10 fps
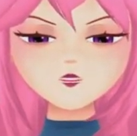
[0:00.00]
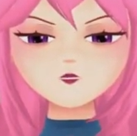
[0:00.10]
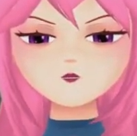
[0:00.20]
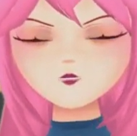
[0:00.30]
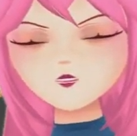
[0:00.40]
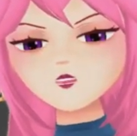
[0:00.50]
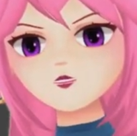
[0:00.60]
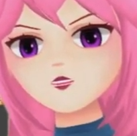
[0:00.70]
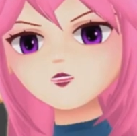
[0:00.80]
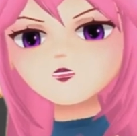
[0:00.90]
low
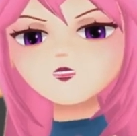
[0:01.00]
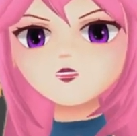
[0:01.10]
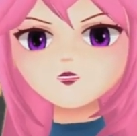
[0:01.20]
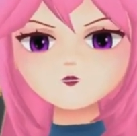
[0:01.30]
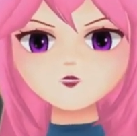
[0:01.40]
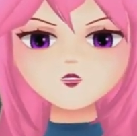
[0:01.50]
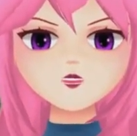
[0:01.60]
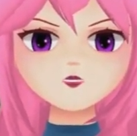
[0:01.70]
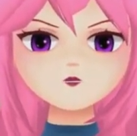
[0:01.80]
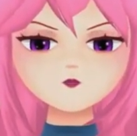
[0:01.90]
strength as
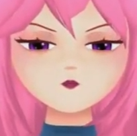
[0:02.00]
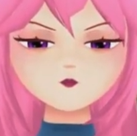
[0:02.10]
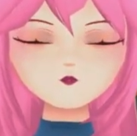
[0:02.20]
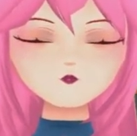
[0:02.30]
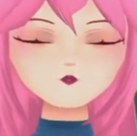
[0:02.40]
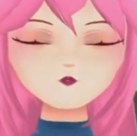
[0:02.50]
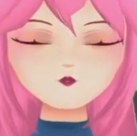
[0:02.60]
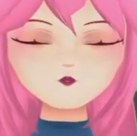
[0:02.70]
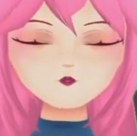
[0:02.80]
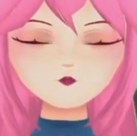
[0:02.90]
well,
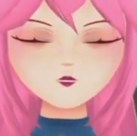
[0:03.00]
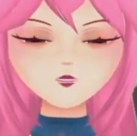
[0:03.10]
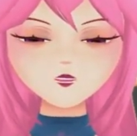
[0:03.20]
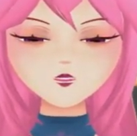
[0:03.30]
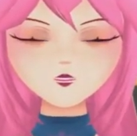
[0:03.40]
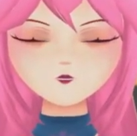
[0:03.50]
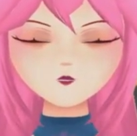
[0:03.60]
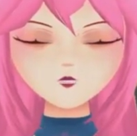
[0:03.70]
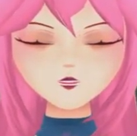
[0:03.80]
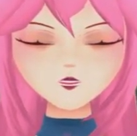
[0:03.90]
just to
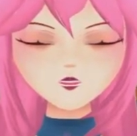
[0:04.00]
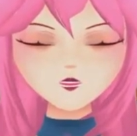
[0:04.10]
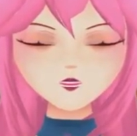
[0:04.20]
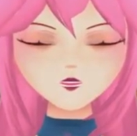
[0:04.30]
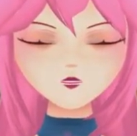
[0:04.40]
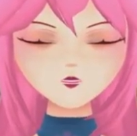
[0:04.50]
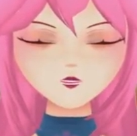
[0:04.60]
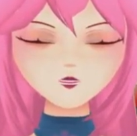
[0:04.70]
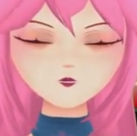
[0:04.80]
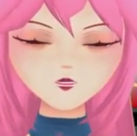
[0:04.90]
bring back the
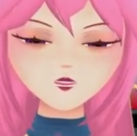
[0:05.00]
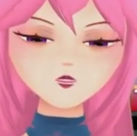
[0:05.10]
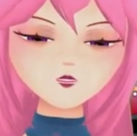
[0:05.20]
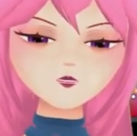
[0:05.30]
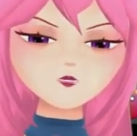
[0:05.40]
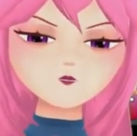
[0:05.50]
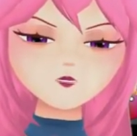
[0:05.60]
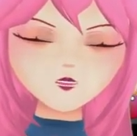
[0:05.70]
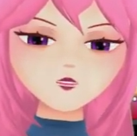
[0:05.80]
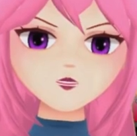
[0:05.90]
original colour a bit,
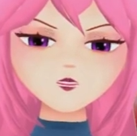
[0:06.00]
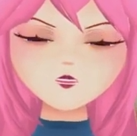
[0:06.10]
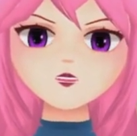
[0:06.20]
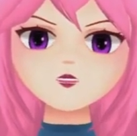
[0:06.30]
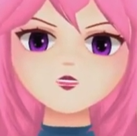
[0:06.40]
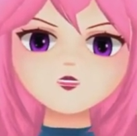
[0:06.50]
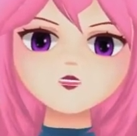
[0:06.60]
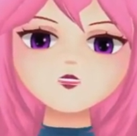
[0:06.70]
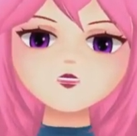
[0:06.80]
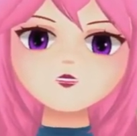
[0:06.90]
because the
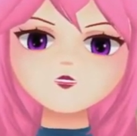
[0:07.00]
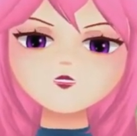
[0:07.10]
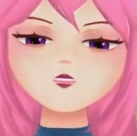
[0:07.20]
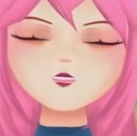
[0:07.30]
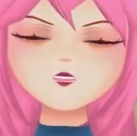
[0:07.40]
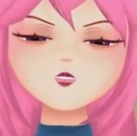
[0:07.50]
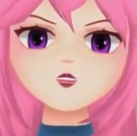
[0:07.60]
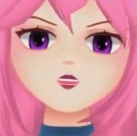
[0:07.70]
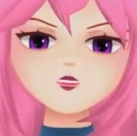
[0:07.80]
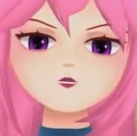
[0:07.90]
highlights are a bit too
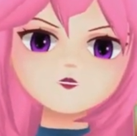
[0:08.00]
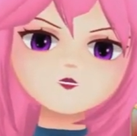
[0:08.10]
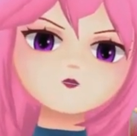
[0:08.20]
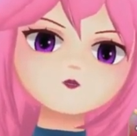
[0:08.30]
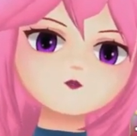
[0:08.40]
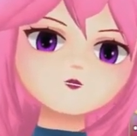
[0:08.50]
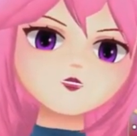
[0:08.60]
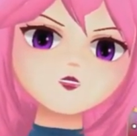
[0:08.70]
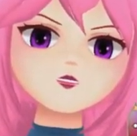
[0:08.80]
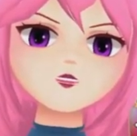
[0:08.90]
light. So I'm
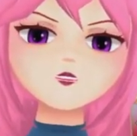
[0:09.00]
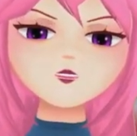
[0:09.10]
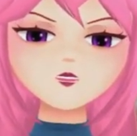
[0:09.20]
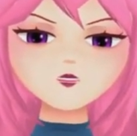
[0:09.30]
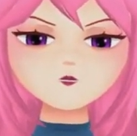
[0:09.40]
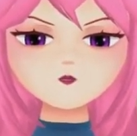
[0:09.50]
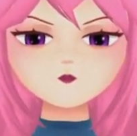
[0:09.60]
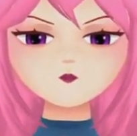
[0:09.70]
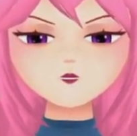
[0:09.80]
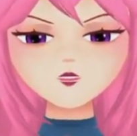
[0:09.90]
just blending them in
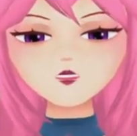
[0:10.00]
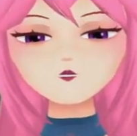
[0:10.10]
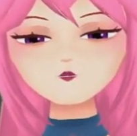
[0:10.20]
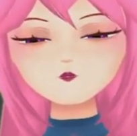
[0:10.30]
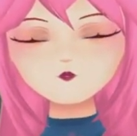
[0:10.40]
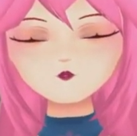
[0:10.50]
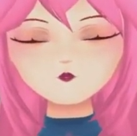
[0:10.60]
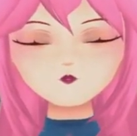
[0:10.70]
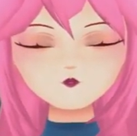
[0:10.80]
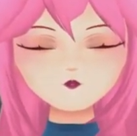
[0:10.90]
now.
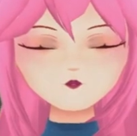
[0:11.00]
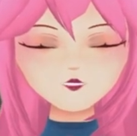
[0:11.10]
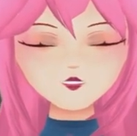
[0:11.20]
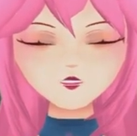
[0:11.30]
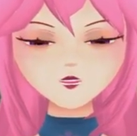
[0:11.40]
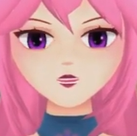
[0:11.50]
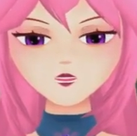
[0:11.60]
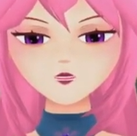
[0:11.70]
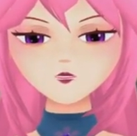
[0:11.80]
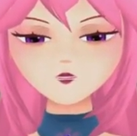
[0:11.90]
Then I'm going to go
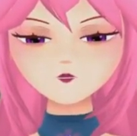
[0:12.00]
over them